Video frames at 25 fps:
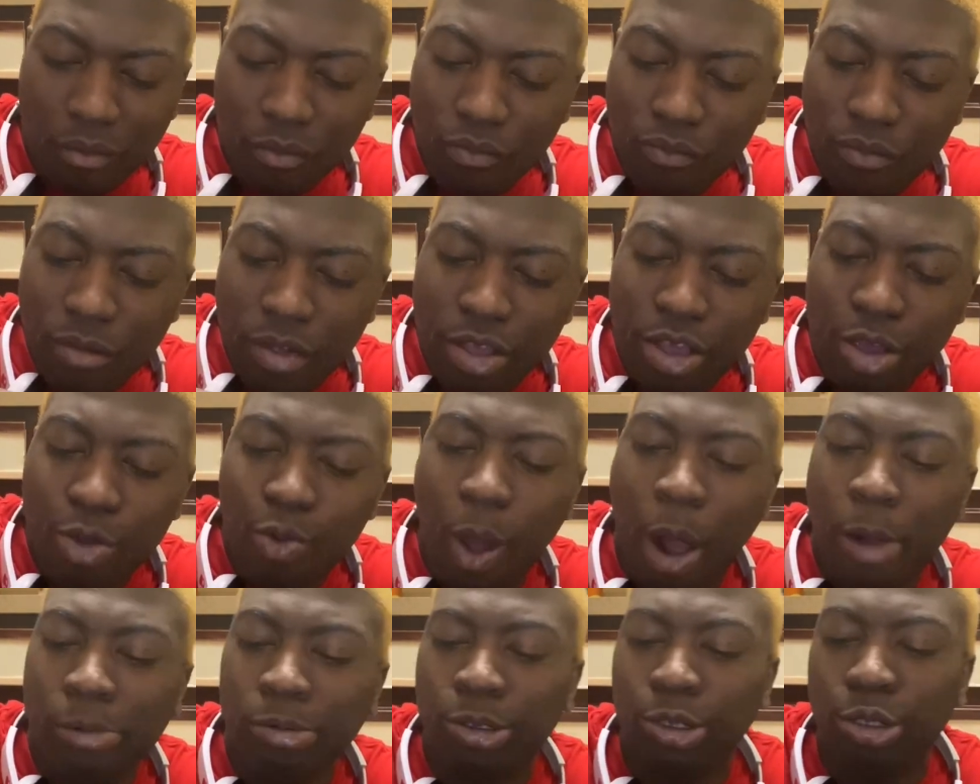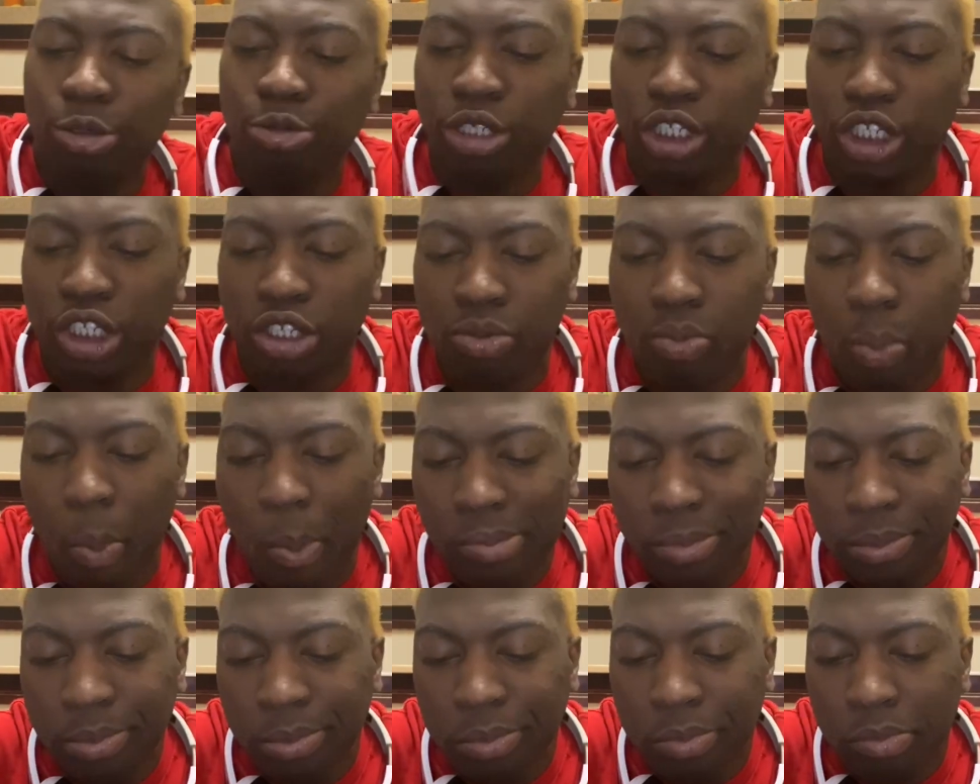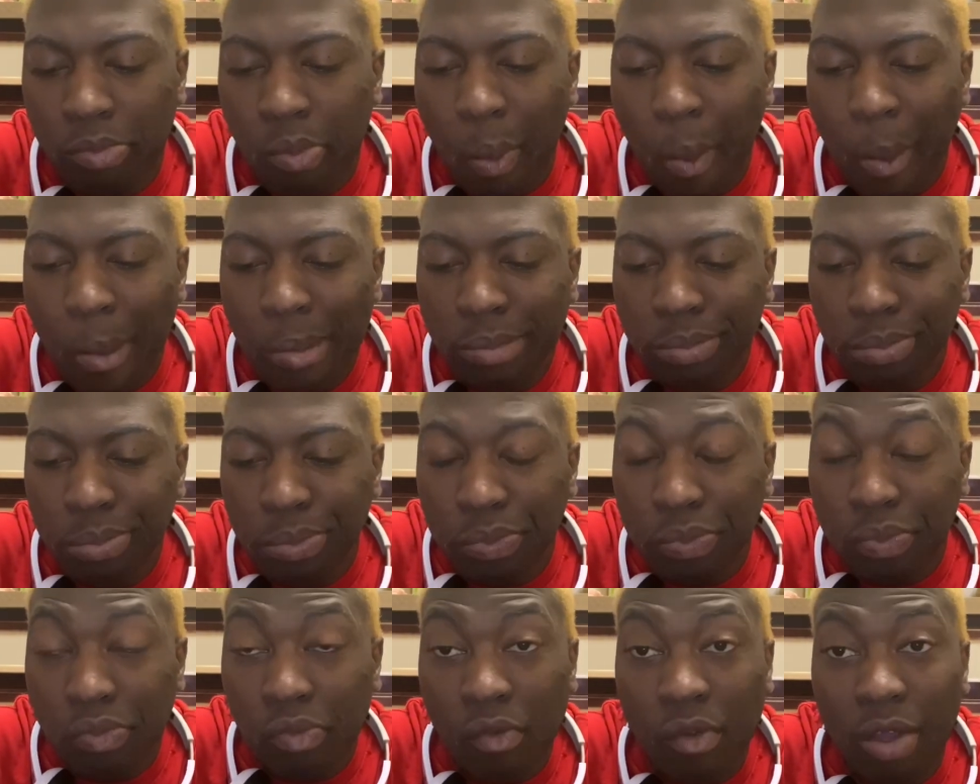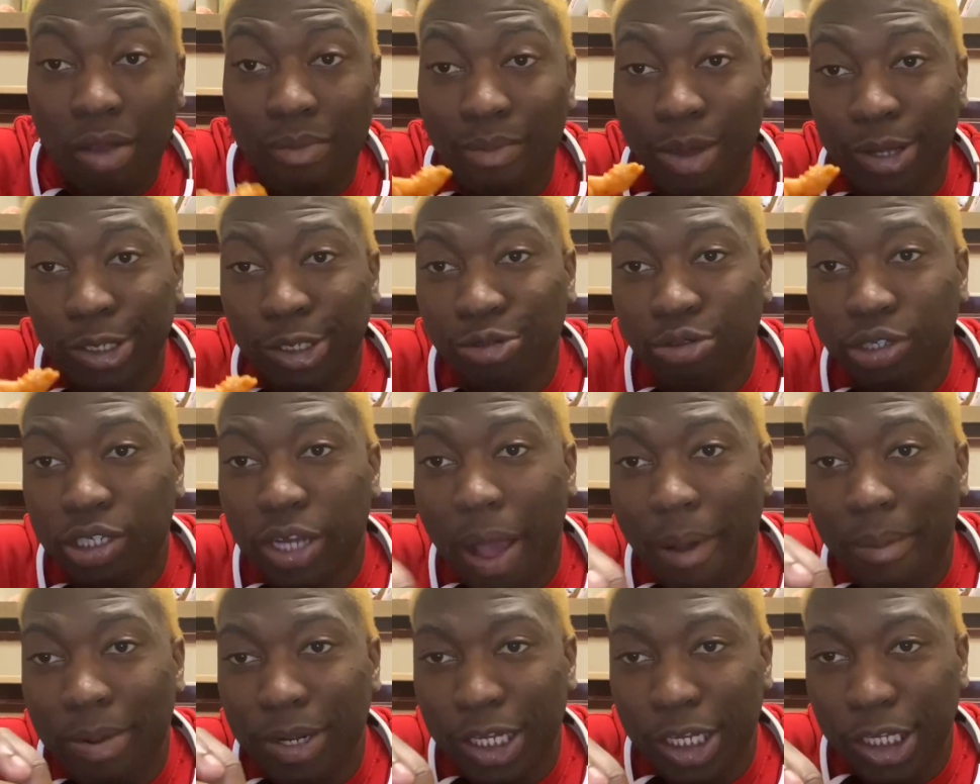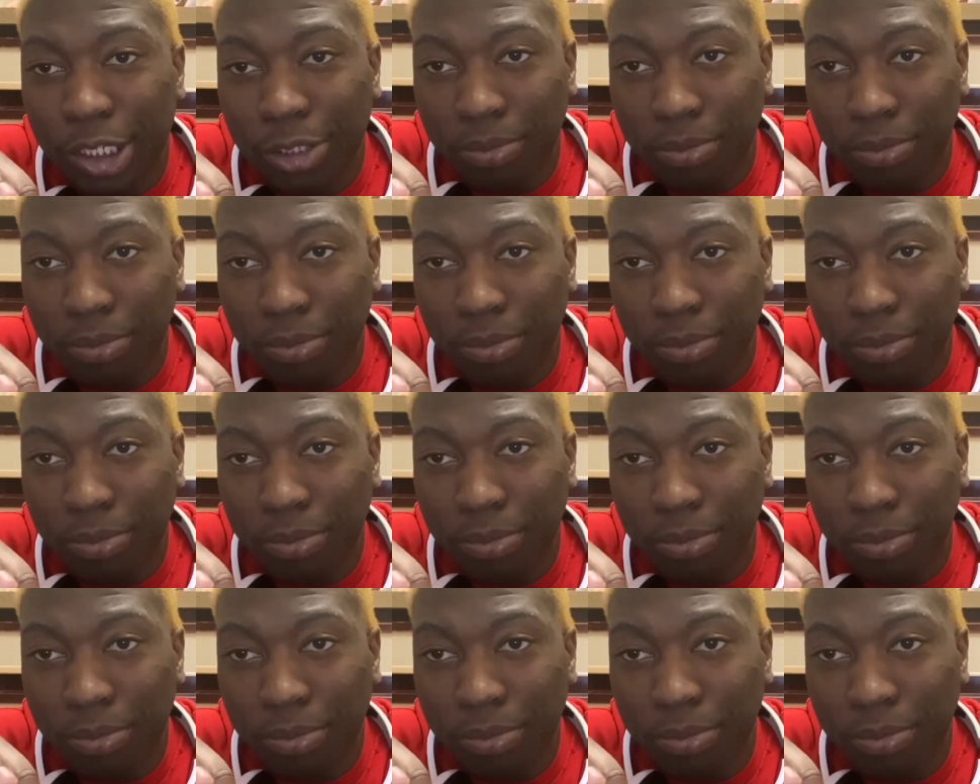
You want Gucci. But you shopping at,